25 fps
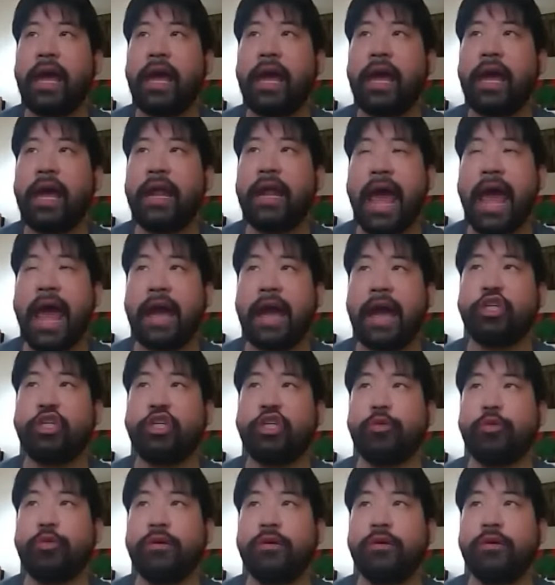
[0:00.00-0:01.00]
an
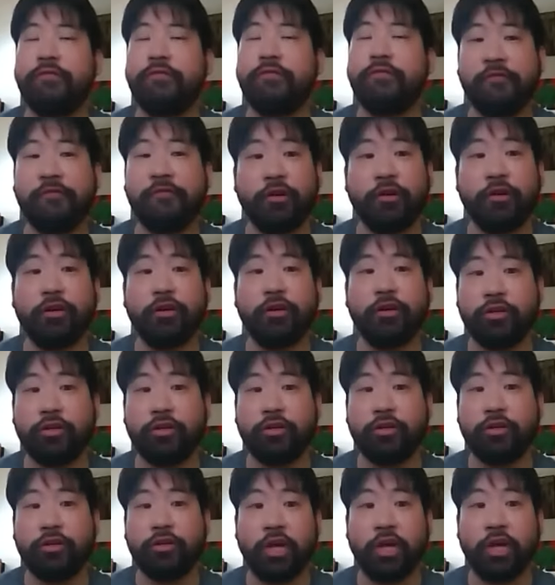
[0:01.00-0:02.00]
actual full
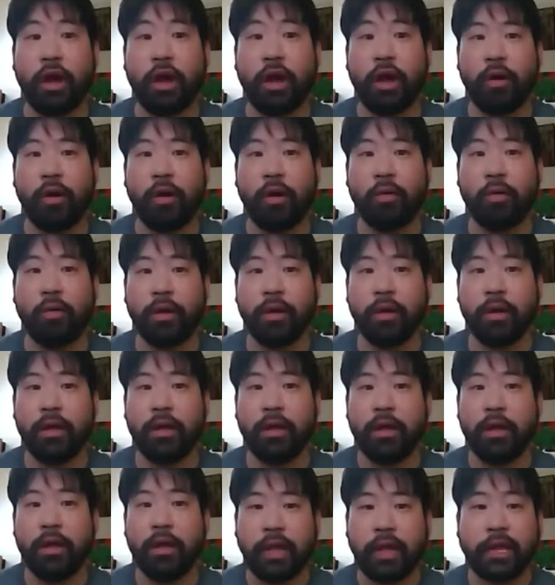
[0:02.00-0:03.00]
show.
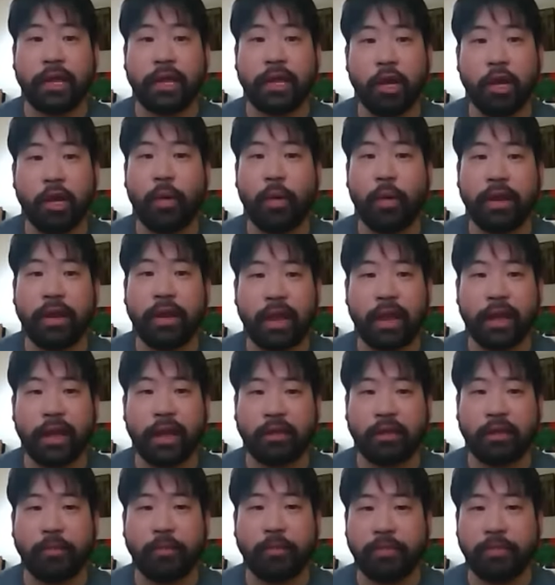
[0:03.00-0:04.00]
Like, when like
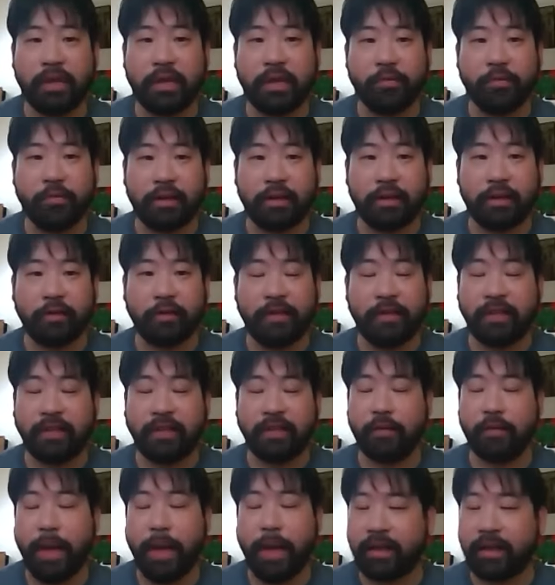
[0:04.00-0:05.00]
WB right to the
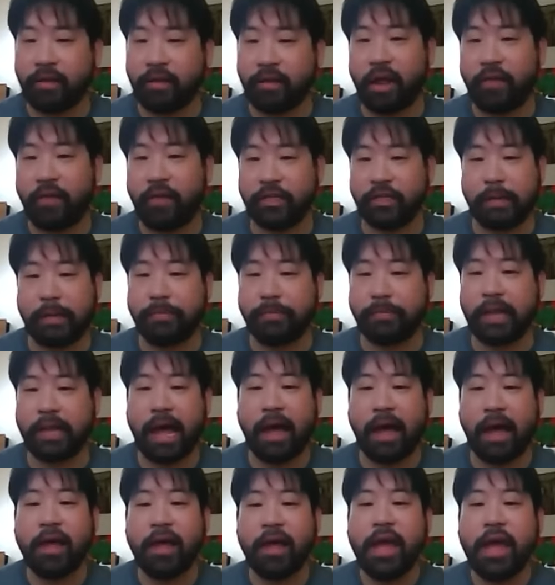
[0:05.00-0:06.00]
back, they all have these people out.
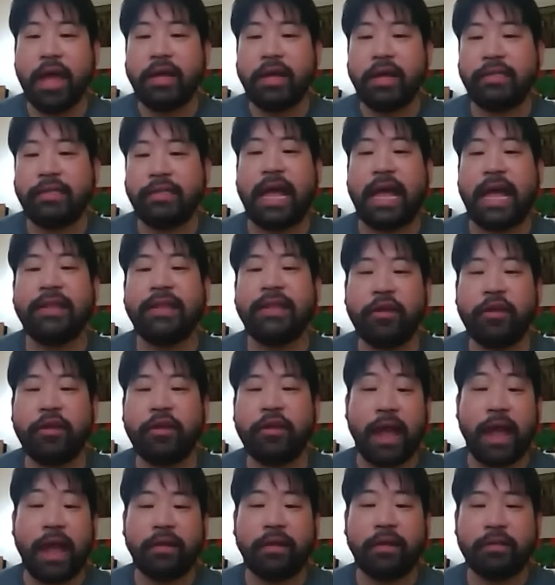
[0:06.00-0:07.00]
And you're right.
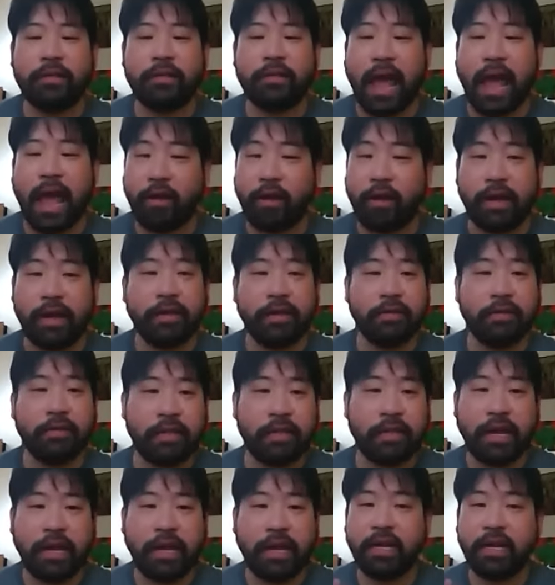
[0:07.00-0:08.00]
I agree. They
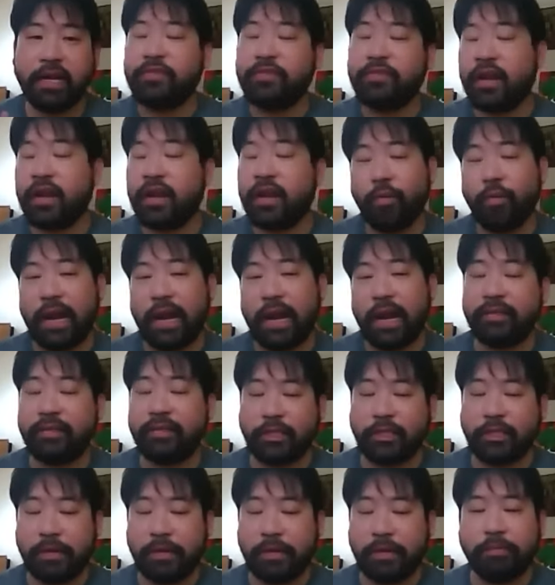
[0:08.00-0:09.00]
could have done it without
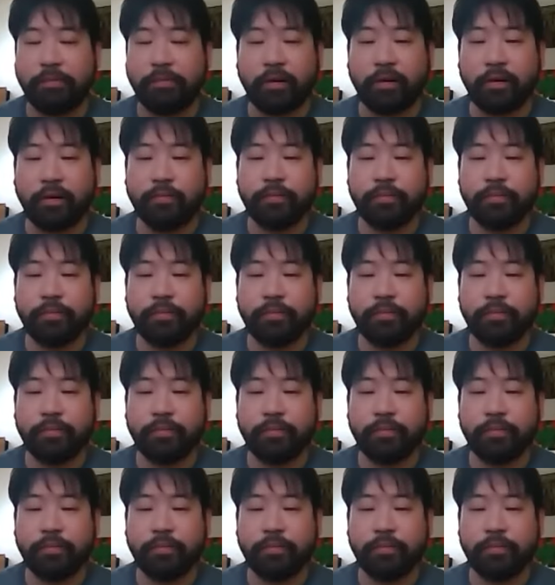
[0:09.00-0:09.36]
these people.